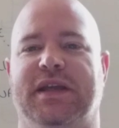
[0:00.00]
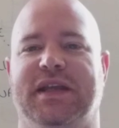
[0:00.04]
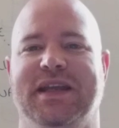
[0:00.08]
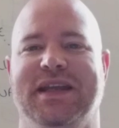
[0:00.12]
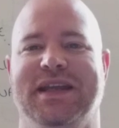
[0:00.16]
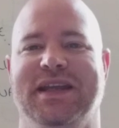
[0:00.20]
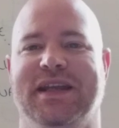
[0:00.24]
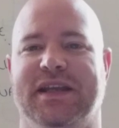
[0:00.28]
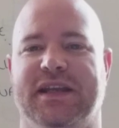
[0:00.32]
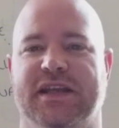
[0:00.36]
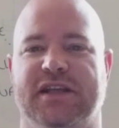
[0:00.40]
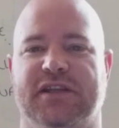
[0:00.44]

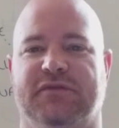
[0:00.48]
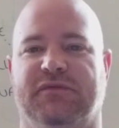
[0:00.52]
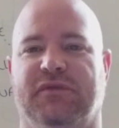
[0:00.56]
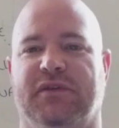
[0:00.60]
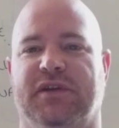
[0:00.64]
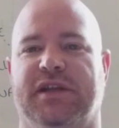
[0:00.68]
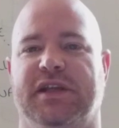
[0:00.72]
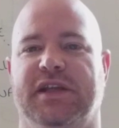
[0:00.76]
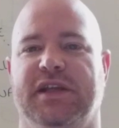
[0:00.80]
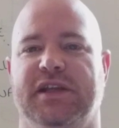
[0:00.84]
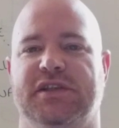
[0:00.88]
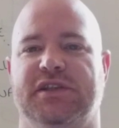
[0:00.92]
key it is for
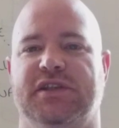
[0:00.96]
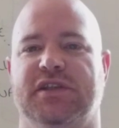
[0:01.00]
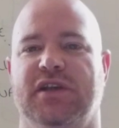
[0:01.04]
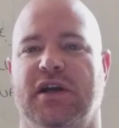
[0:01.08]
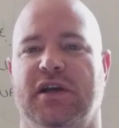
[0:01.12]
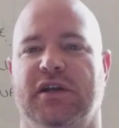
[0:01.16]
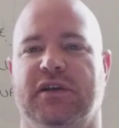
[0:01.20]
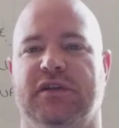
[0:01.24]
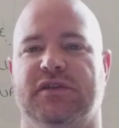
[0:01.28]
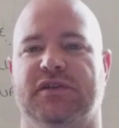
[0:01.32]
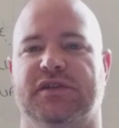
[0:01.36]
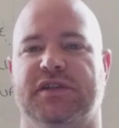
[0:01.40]
kids to
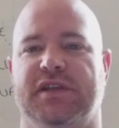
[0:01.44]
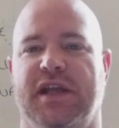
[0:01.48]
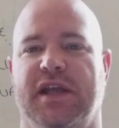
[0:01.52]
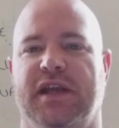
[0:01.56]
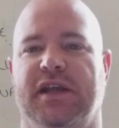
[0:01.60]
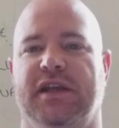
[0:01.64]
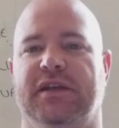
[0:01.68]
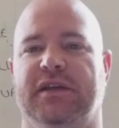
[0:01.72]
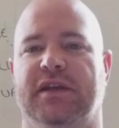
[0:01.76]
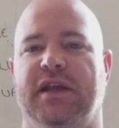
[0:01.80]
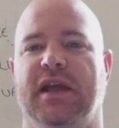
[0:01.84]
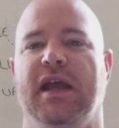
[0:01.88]

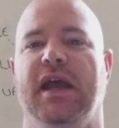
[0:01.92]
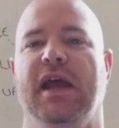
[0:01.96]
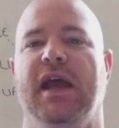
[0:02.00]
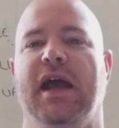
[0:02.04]
understand